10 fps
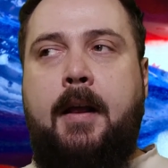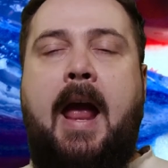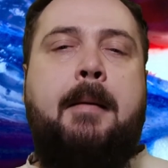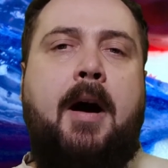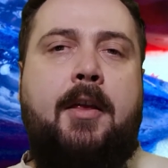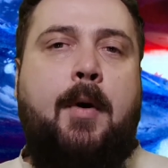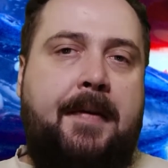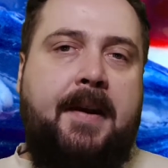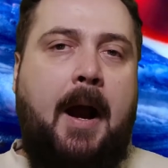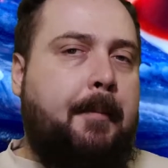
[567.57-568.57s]
and by the way,
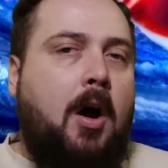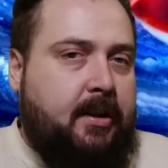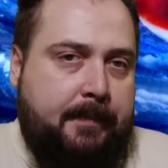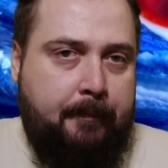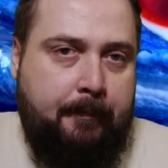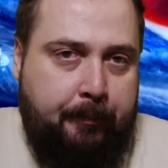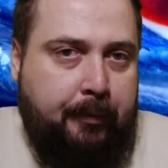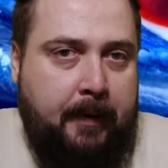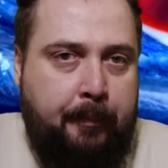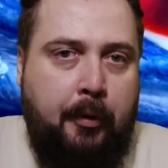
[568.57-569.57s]
I'm not just
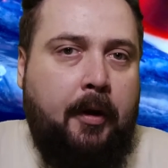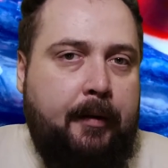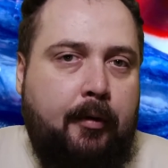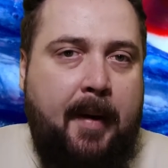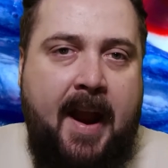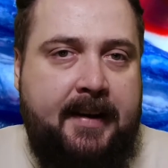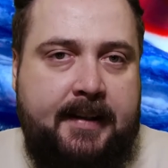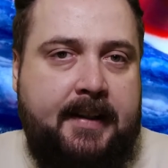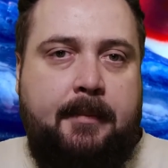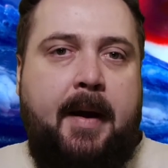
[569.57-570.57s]
pulling
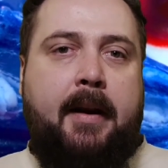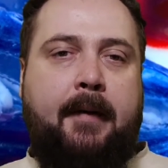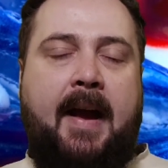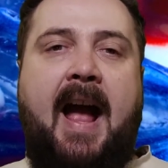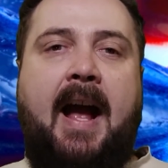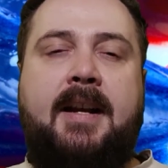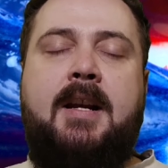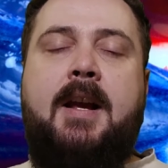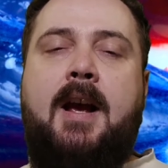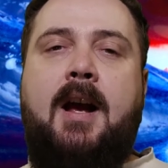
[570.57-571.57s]
romanticism out of a hat
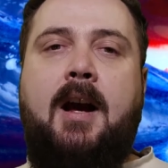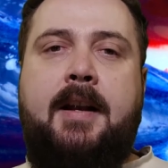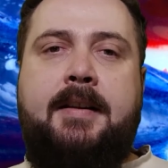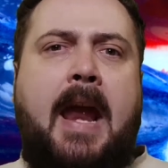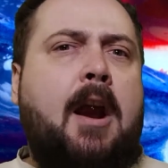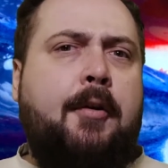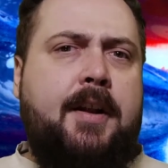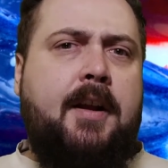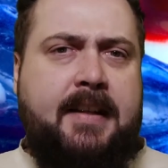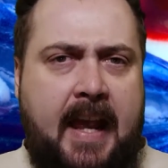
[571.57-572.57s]
uh,
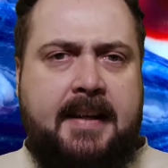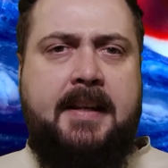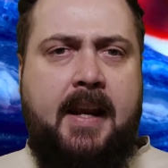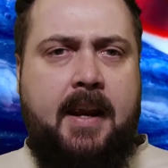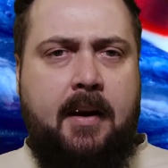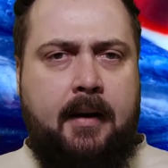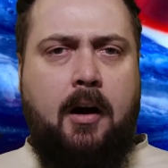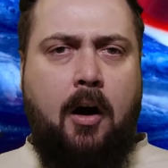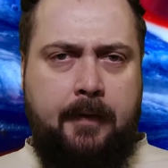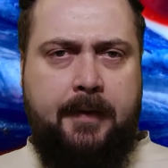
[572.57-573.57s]
Derrida's essay
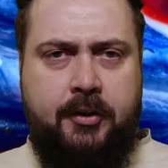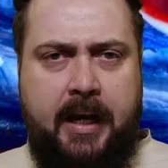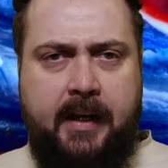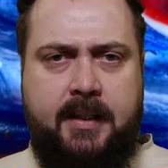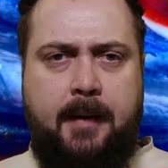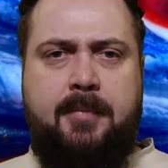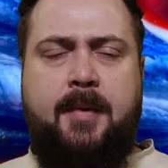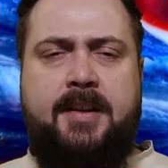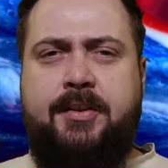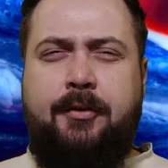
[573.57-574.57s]
on the chain of
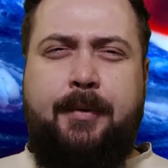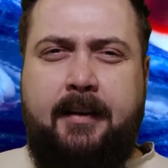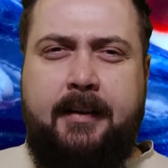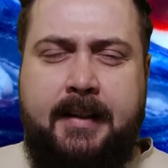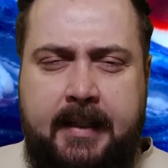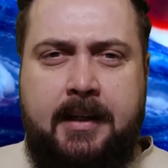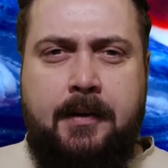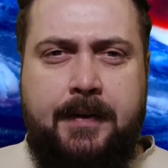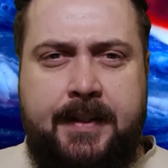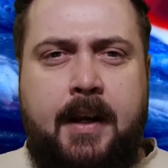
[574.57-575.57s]
supplements directly
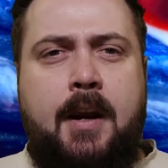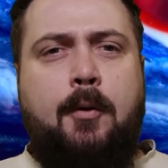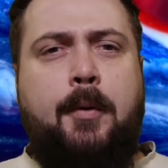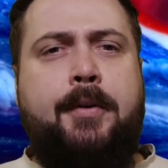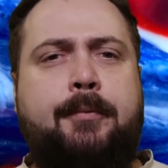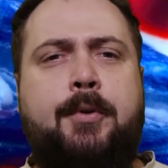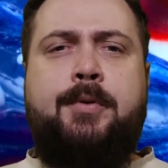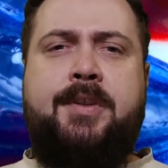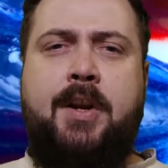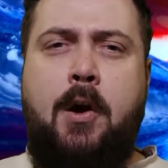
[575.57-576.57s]
deals with
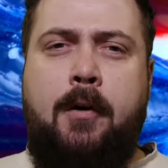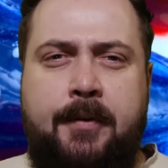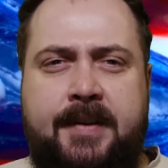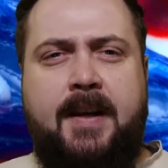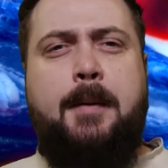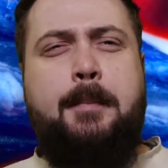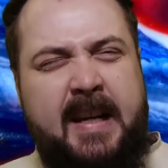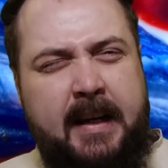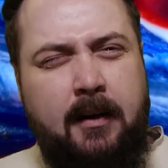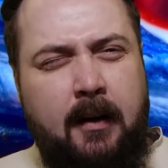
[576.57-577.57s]
Rousseau's
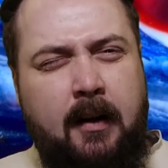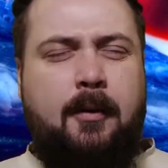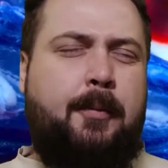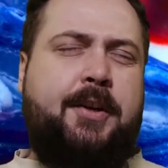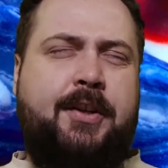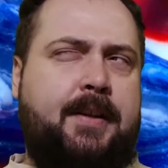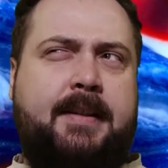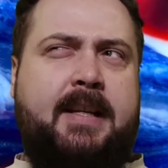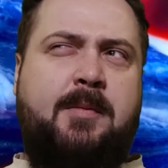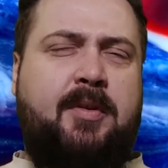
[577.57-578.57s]
Emile, which is
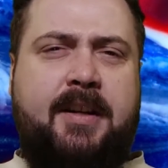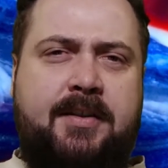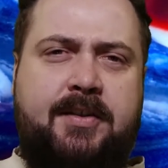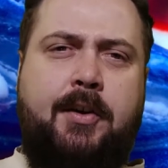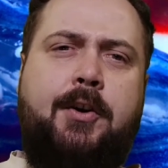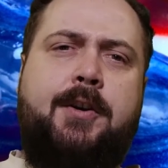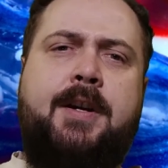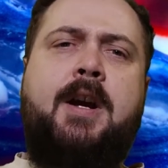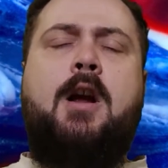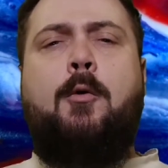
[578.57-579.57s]
deeply concerned
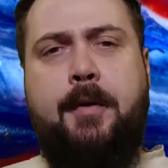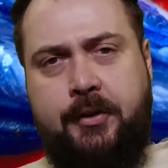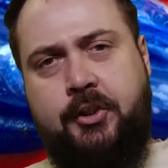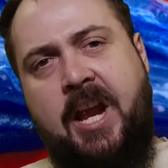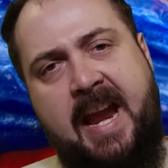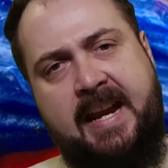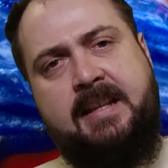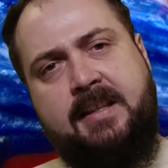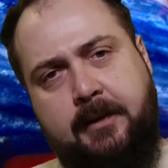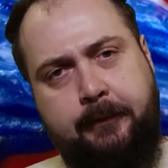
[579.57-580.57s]
with
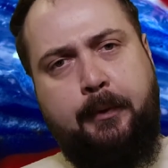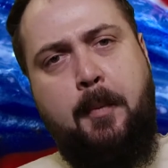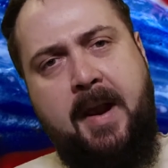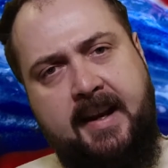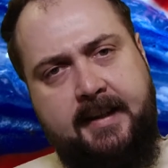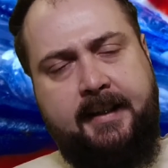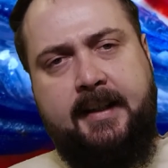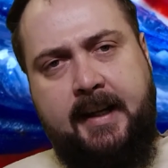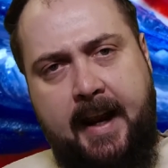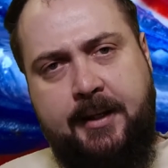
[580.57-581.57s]
chains of romantic
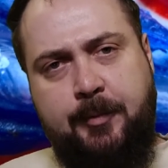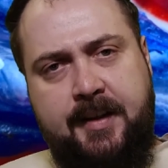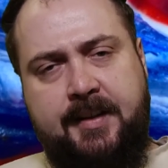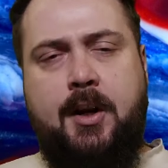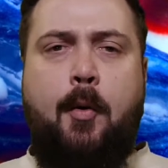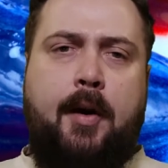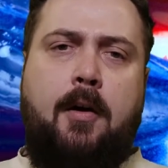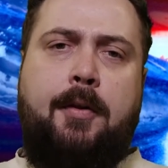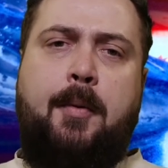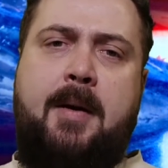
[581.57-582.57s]
engagements going
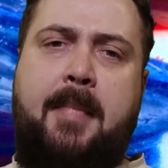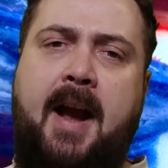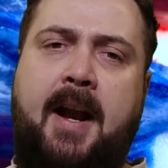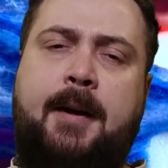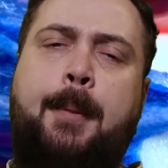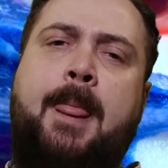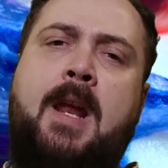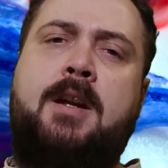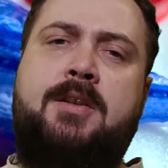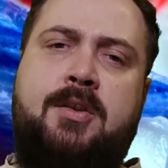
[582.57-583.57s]
all the way back
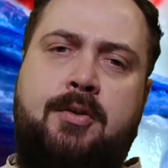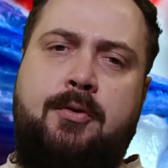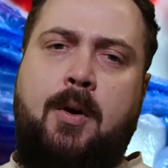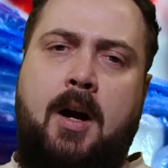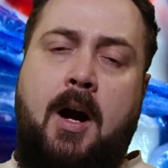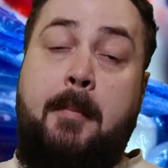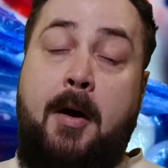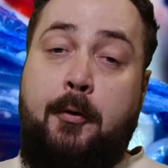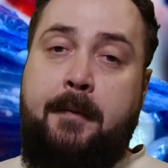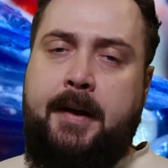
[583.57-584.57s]
to uh, a
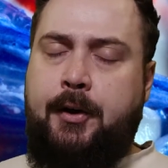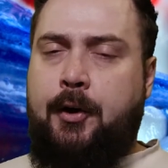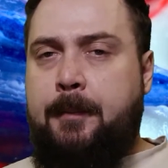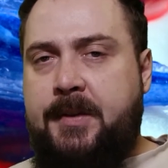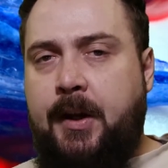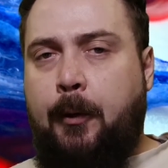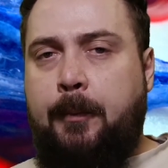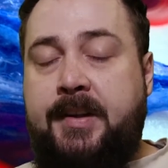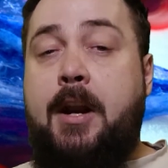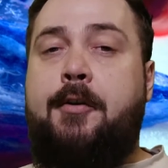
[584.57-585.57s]
mother figure. So
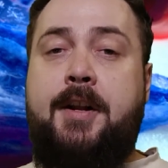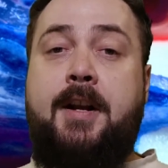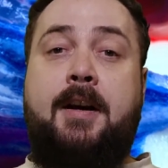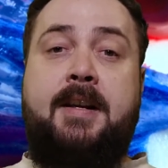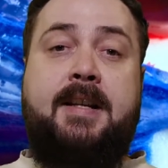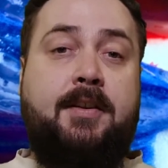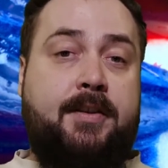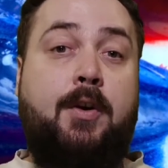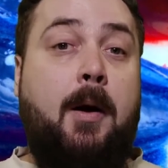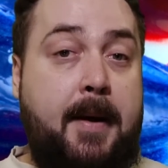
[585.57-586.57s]
Derrida is
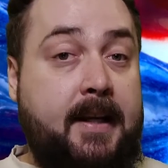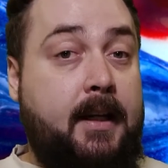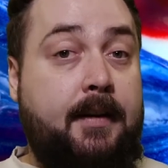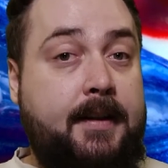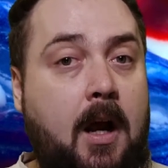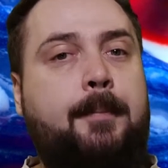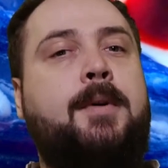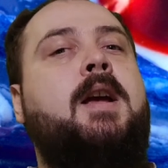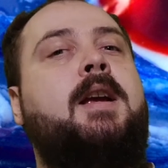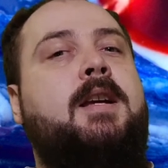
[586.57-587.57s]
also not making this up.
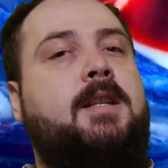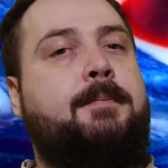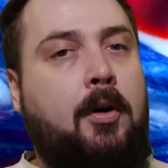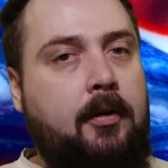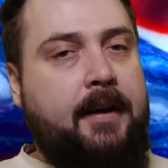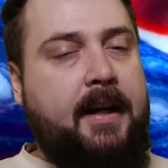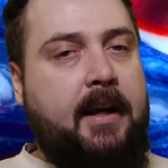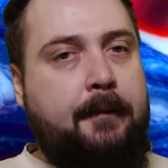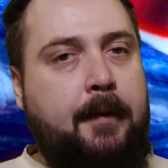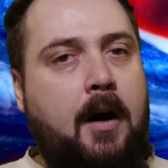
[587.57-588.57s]
He's pulling
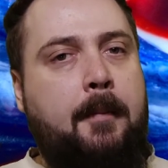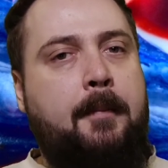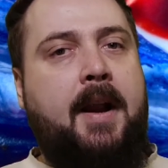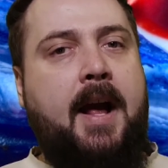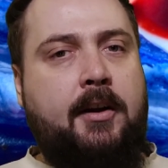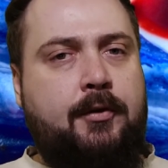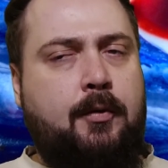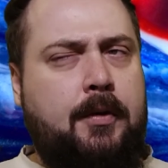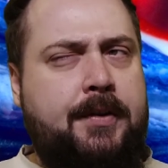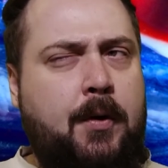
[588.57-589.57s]
it from an
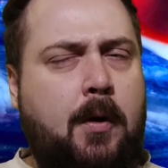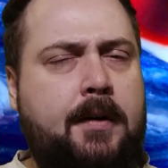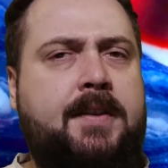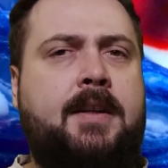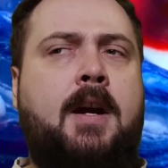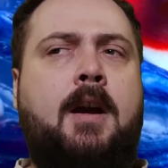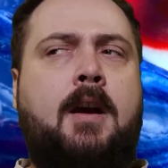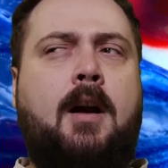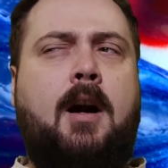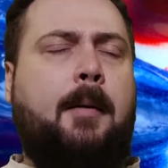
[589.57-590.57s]
actual source.
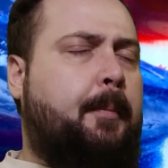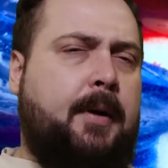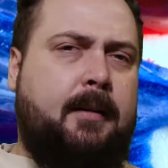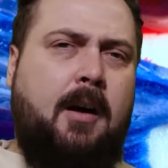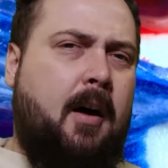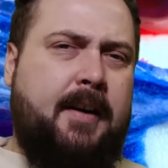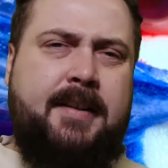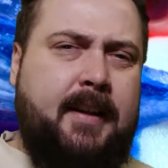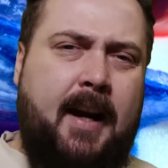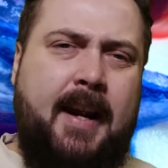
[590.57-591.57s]
Uh, but
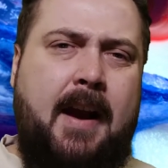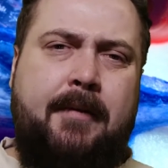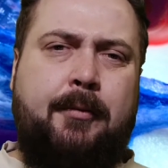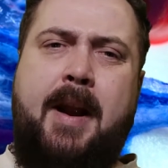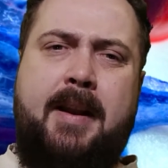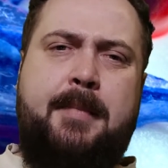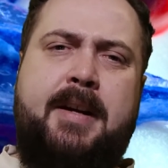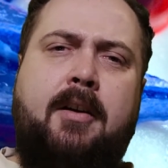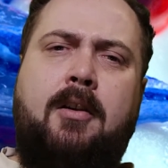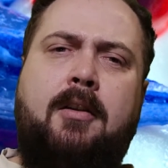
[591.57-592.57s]
honestly, I haven't read
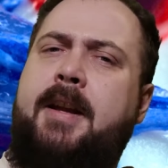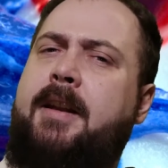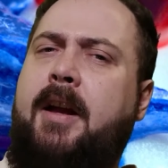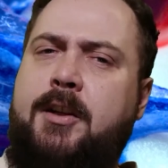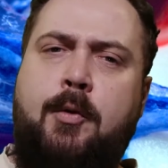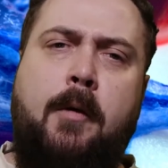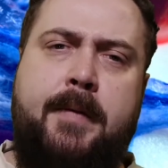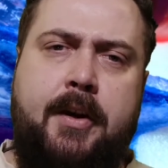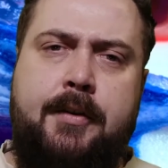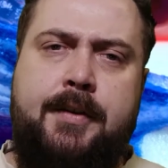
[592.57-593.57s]
Emile in like 12
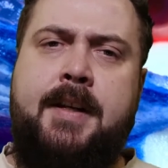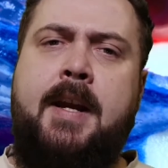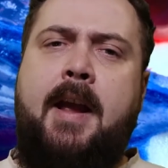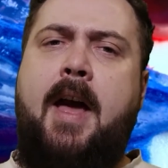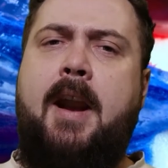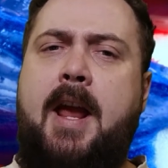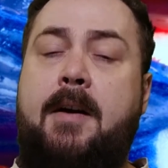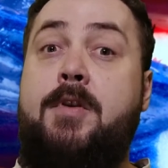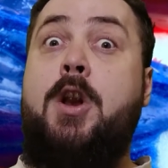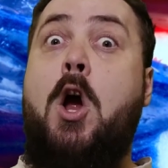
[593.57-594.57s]
years, and I
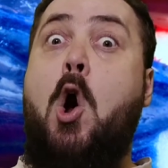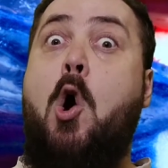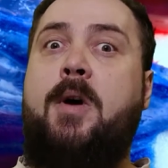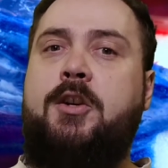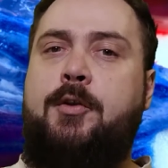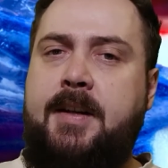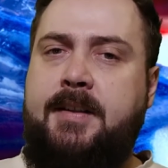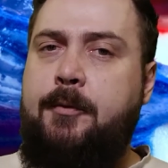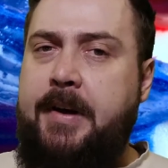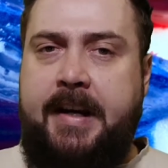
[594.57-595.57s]
have no interest
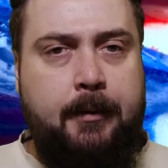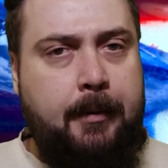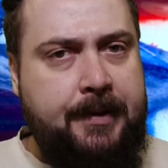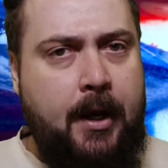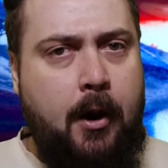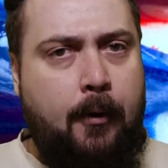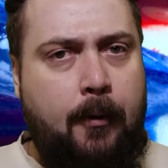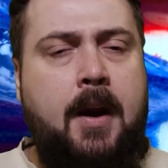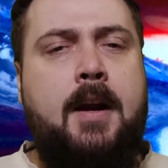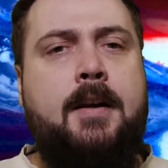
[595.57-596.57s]
in reading
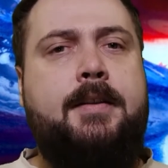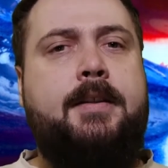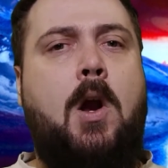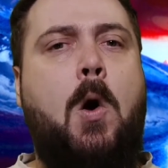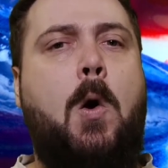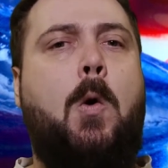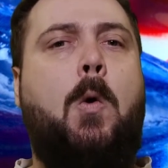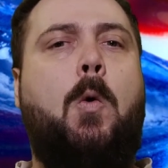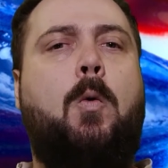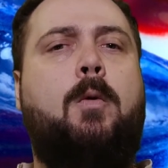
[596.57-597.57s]
Rousseau.
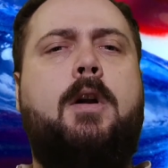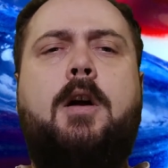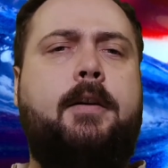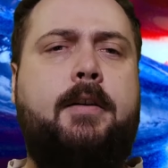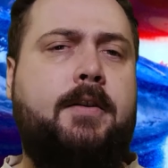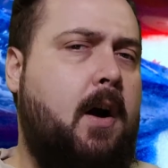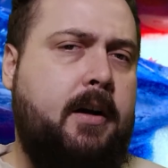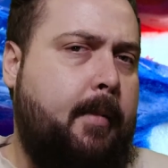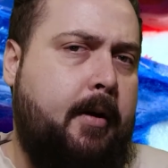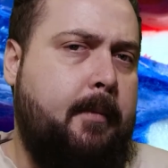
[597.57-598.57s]
So we're not going to talk
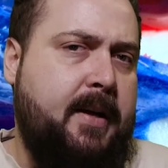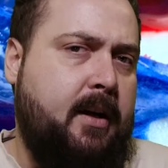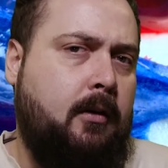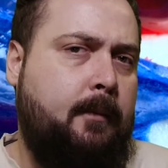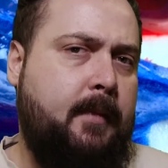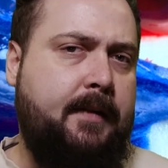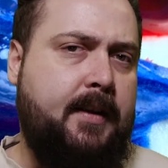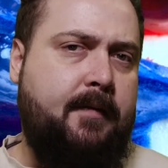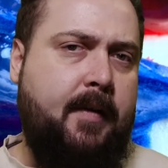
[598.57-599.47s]
about Emile in this